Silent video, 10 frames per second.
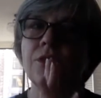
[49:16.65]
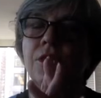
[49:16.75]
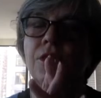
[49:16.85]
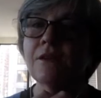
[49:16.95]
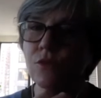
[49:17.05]

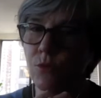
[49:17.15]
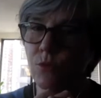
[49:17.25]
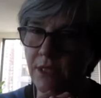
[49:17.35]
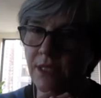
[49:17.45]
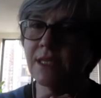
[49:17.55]
Their loved
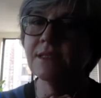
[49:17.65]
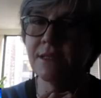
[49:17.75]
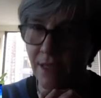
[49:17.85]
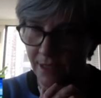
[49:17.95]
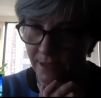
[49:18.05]
one
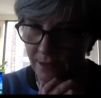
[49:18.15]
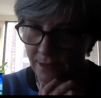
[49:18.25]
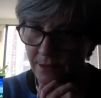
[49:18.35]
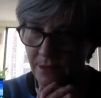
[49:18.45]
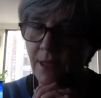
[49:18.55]
is dying